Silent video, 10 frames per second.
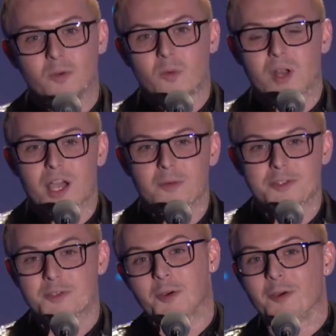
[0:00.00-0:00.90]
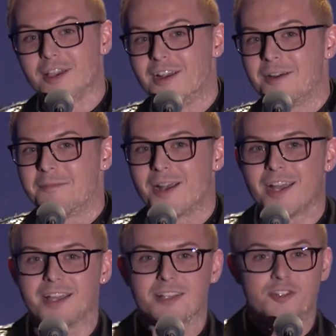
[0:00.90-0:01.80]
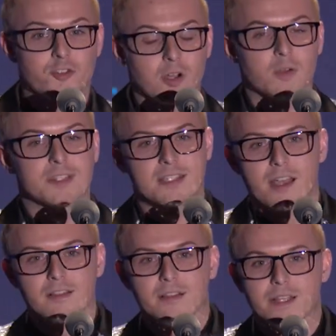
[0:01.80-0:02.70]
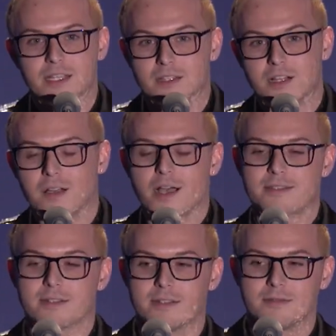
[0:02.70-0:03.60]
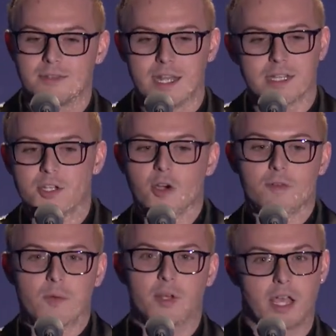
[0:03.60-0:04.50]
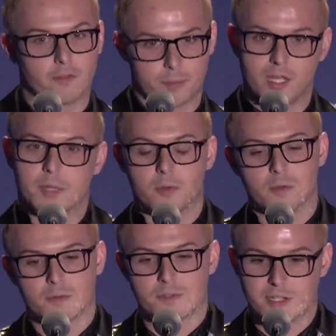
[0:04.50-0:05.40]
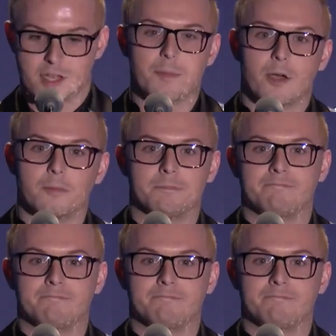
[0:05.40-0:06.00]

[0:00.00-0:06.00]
When I was growing up, I struggled silently in the closet. I didn't know if I would ever be able to come out.